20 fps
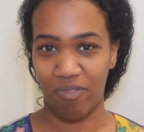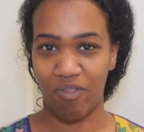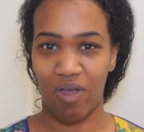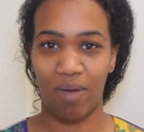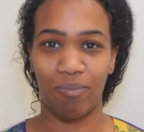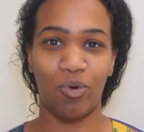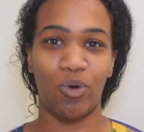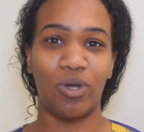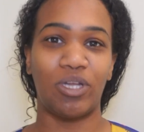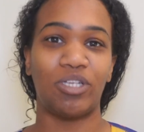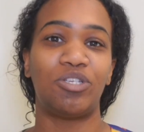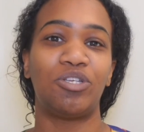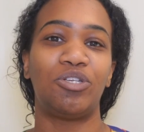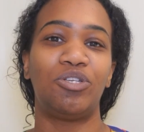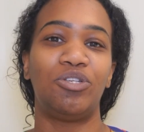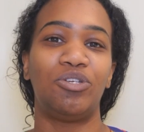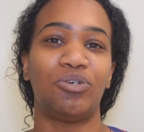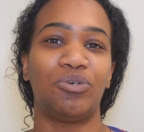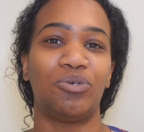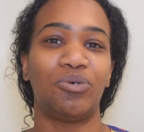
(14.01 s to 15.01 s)
I'm going to
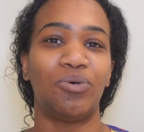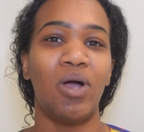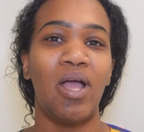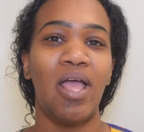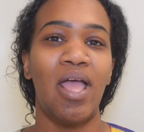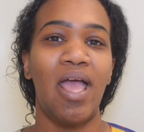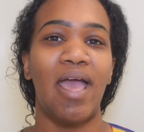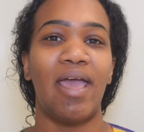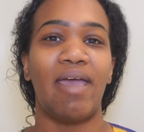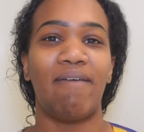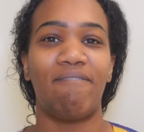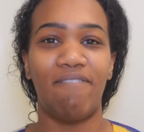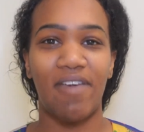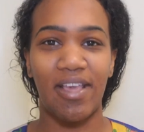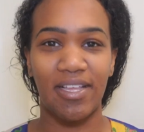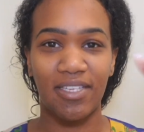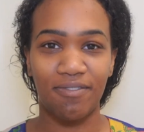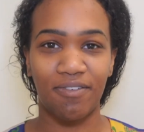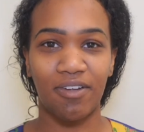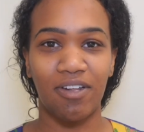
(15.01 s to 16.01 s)
do a
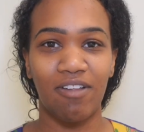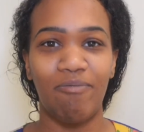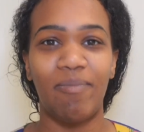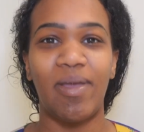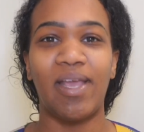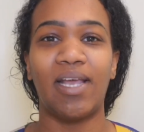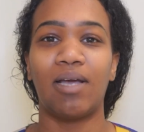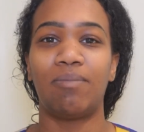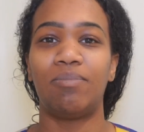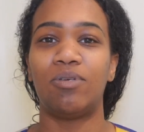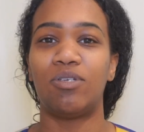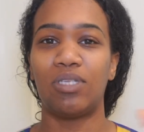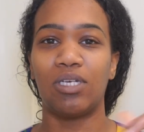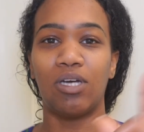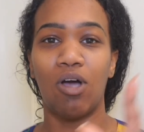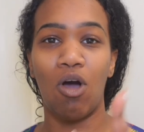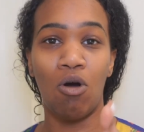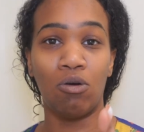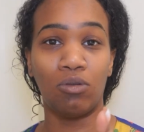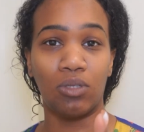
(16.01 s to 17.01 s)
face bold makeup
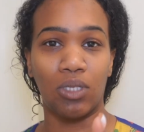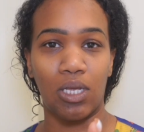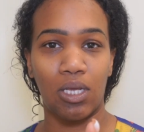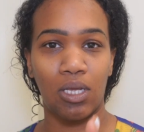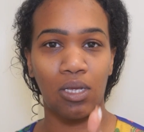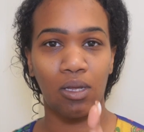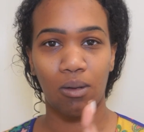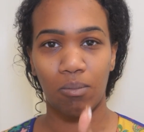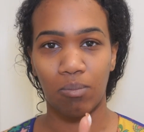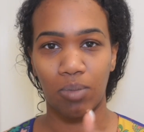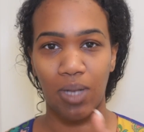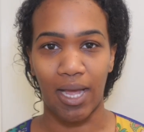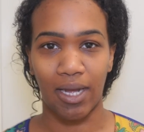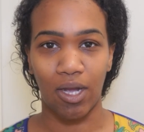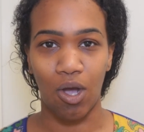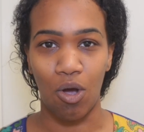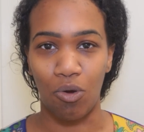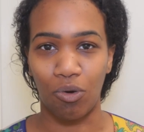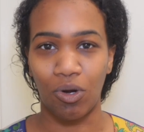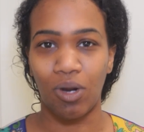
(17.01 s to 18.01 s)
using only
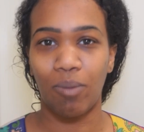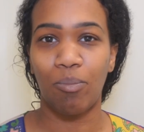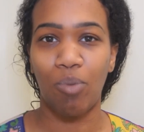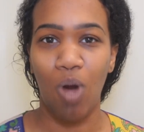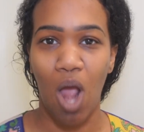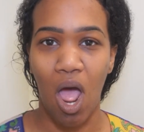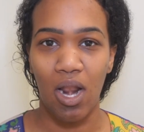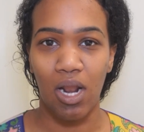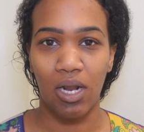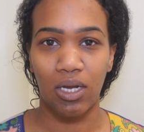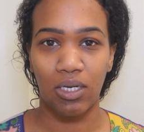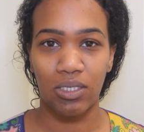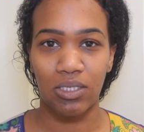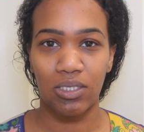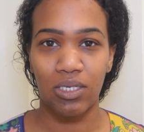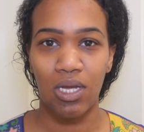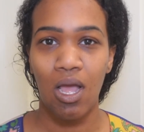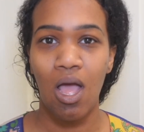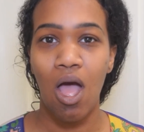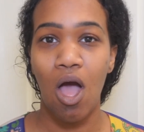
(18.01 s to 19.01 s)
Black-owned products.